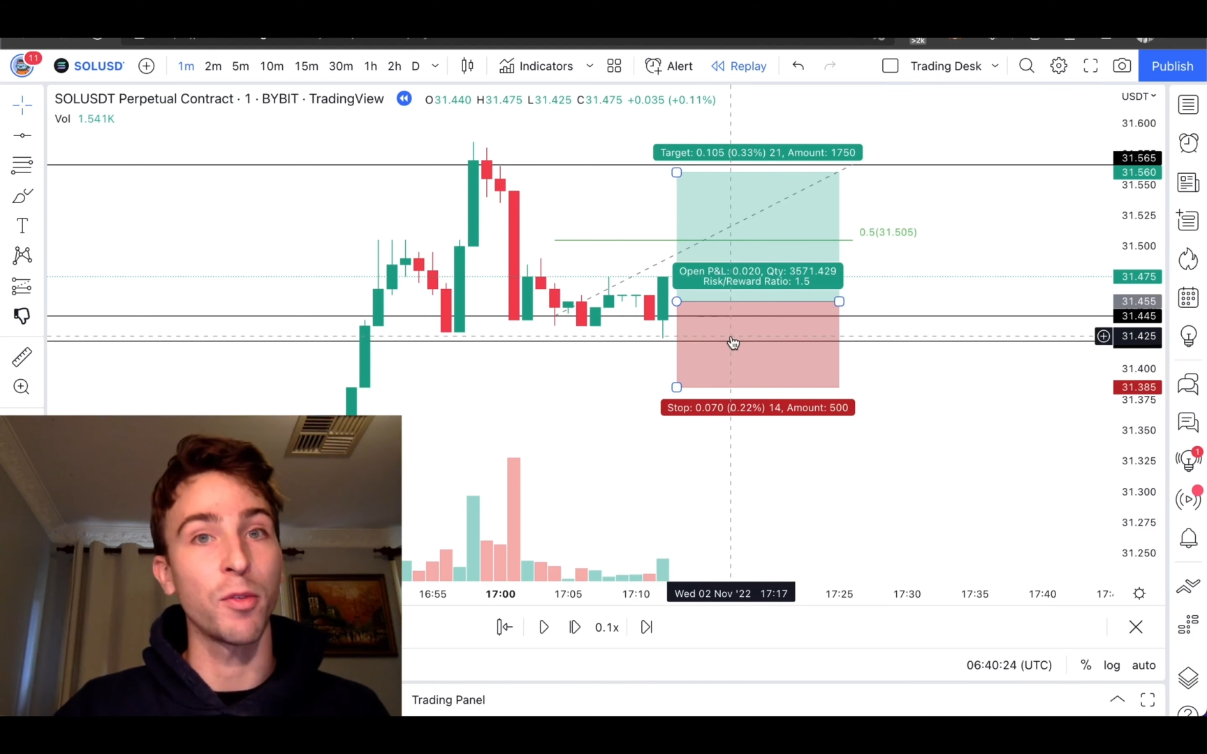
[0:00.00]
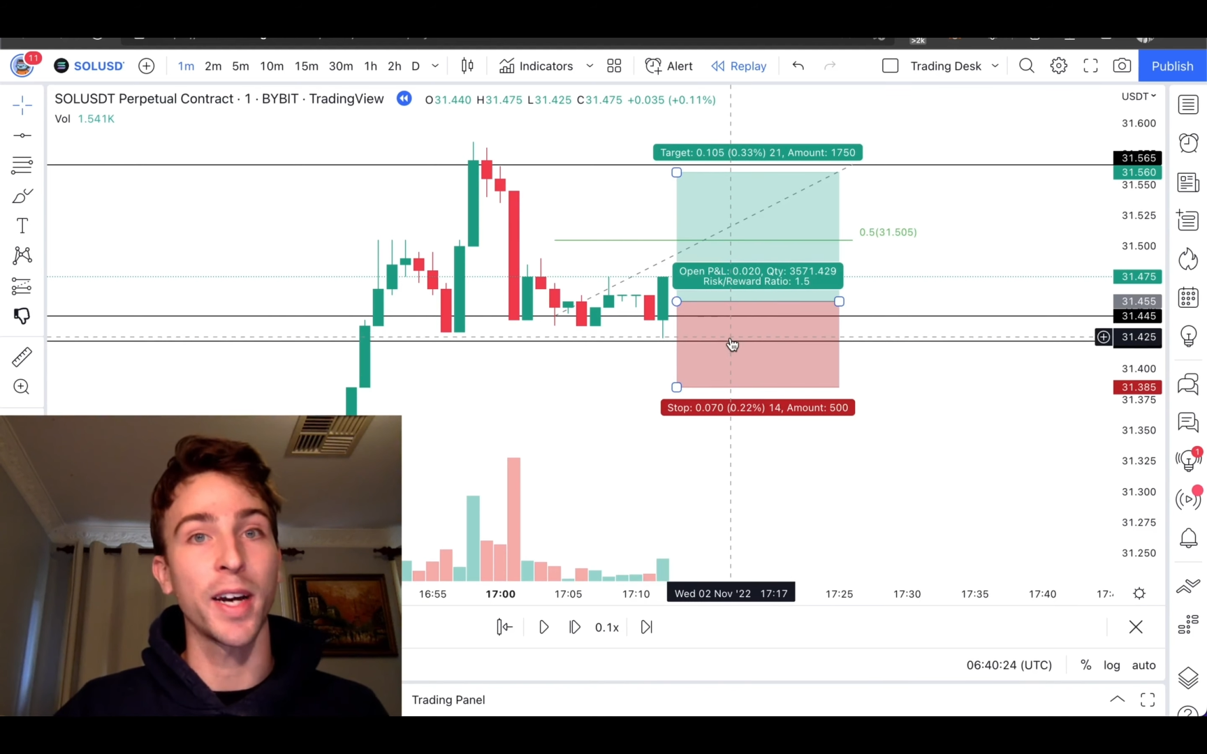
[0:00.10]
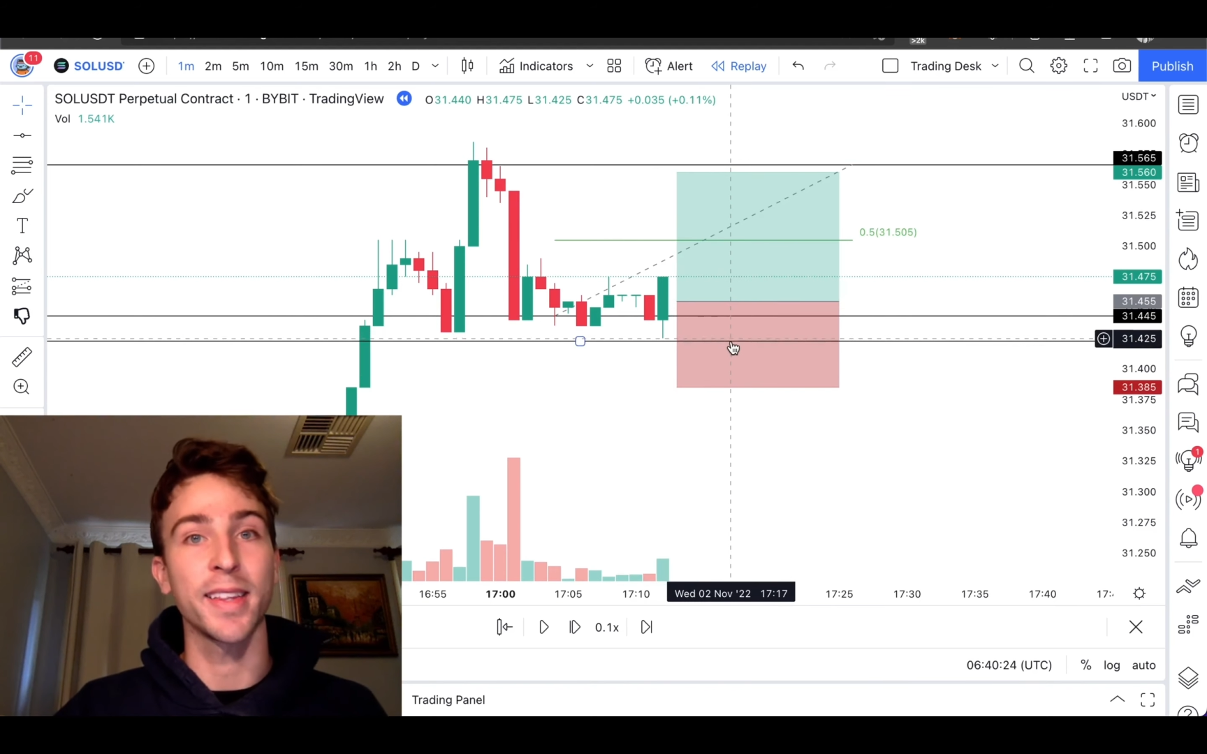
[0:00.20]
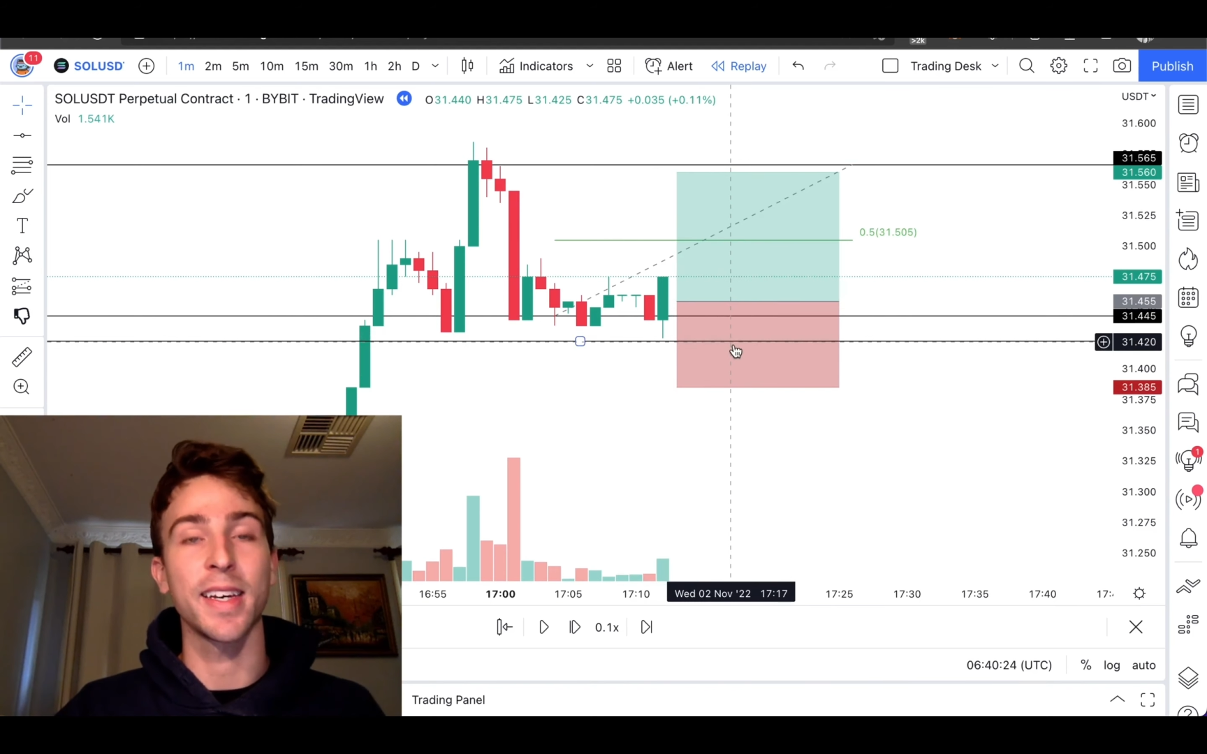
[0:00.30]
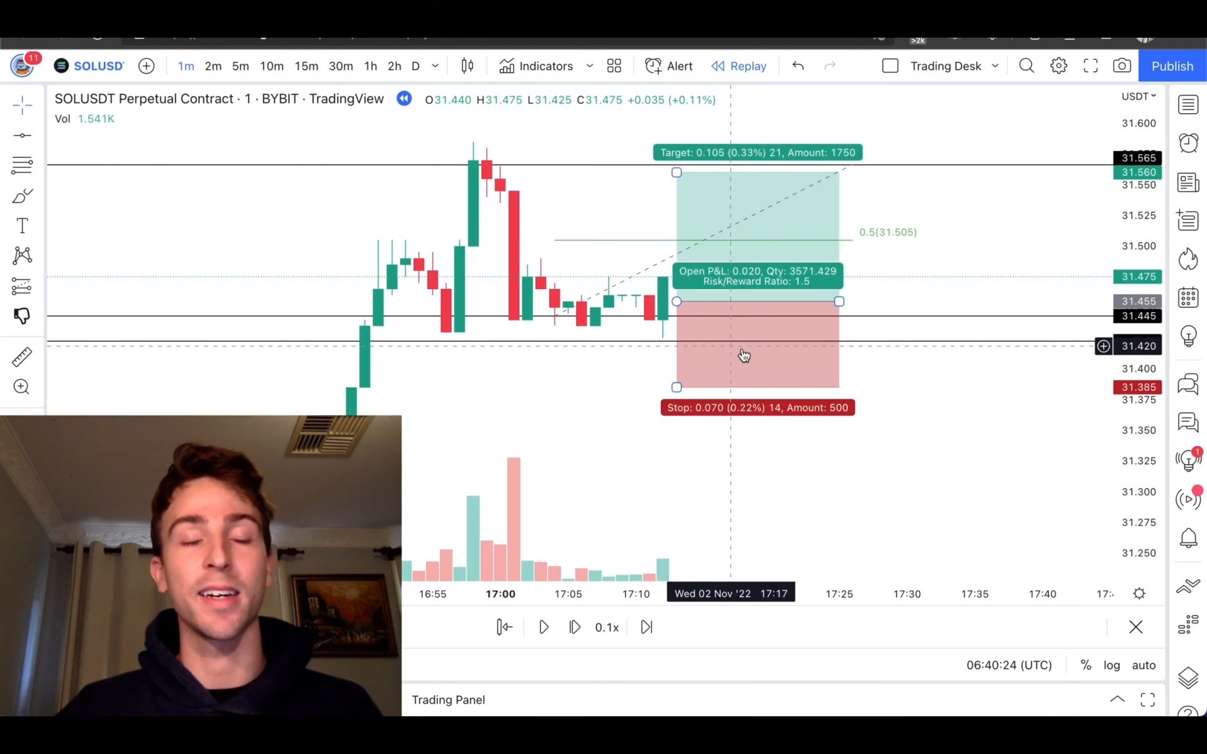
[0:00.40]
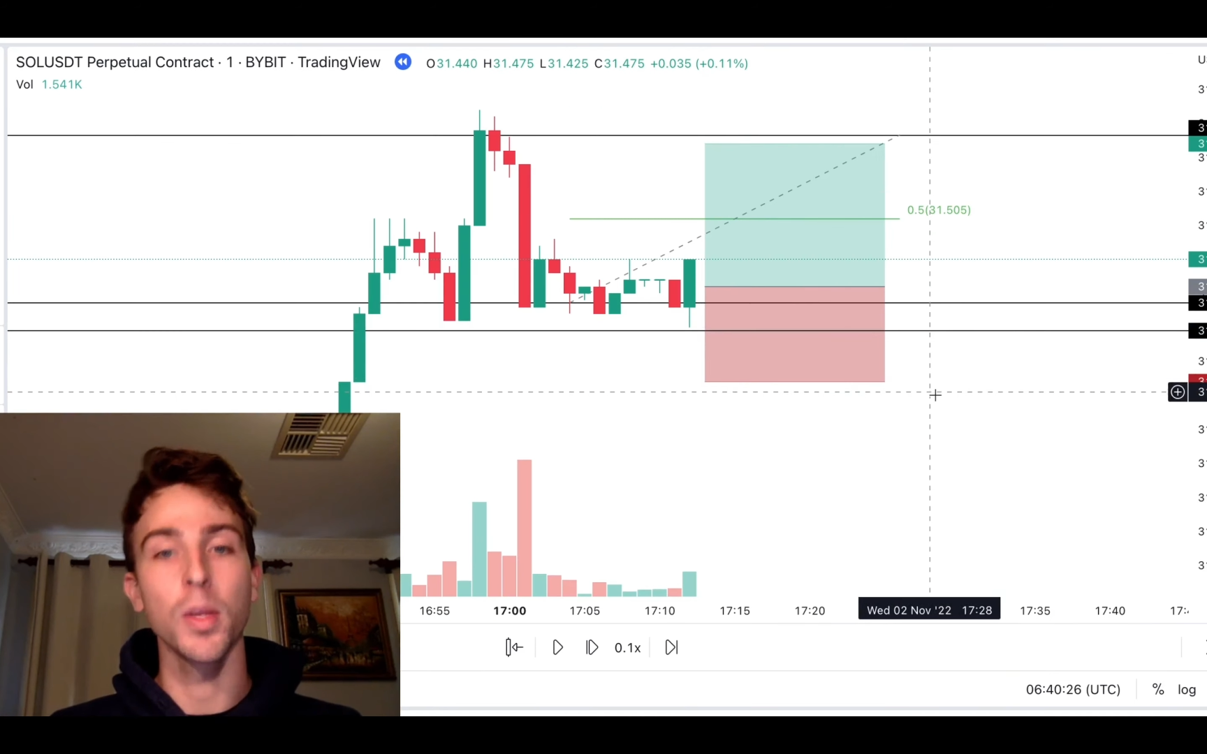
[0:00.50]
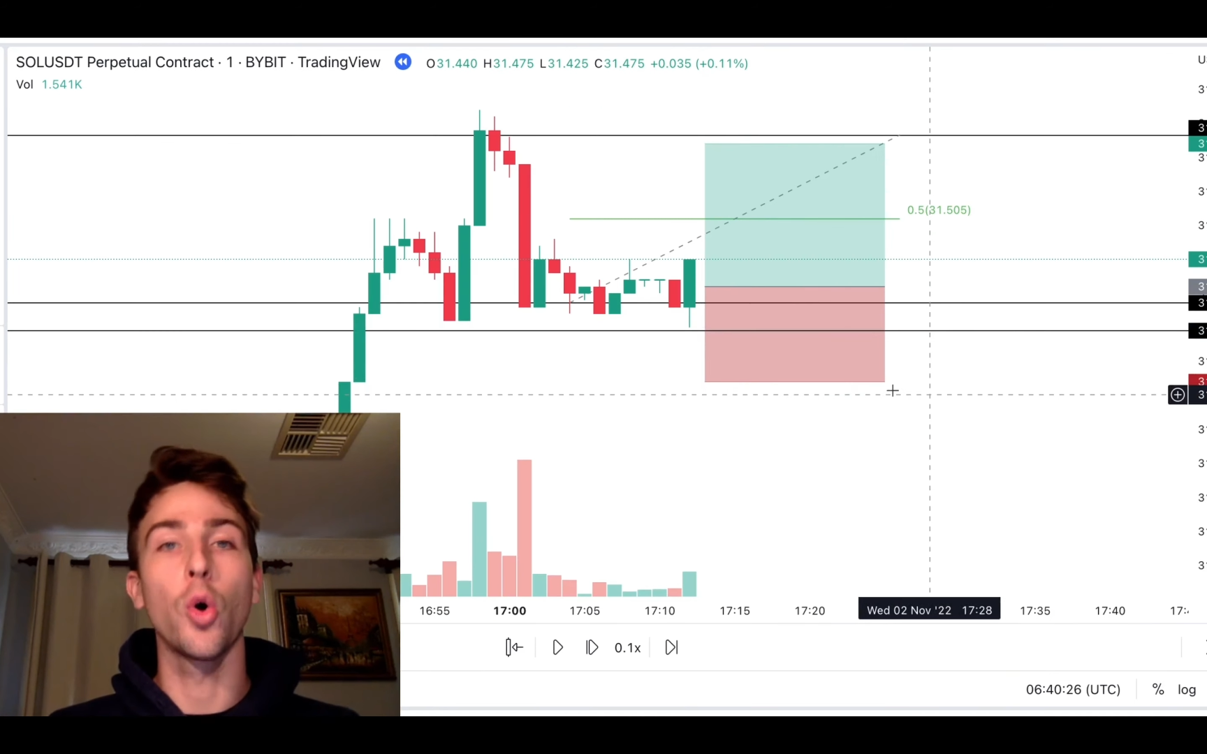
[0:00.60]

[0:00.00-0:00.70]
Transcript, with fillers: right there,